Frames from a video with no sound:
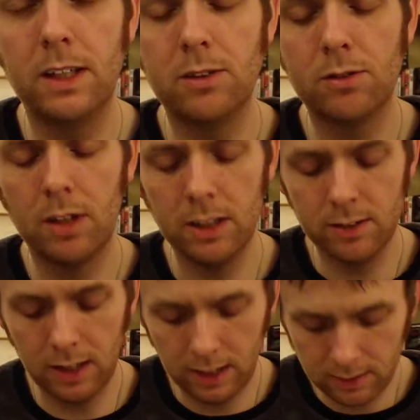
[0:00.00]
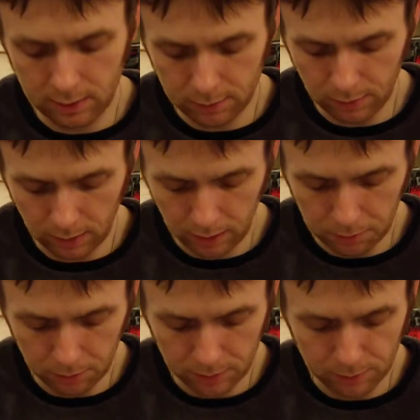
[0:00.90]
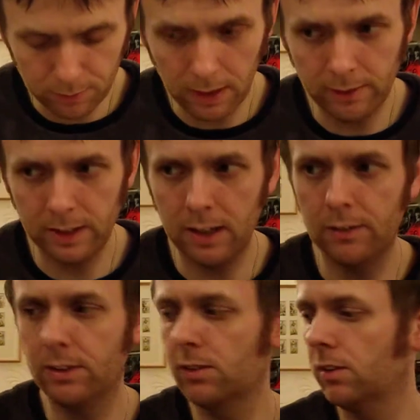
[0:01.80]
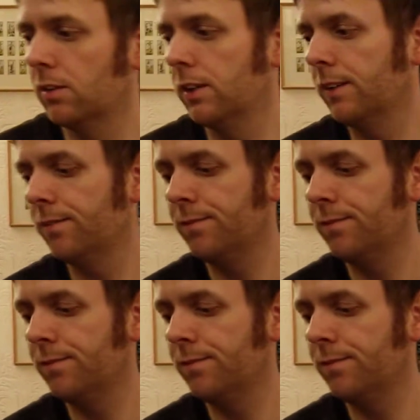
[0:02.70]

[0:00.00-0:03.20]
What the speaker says: It strikes that 80s vibe with a very clever story.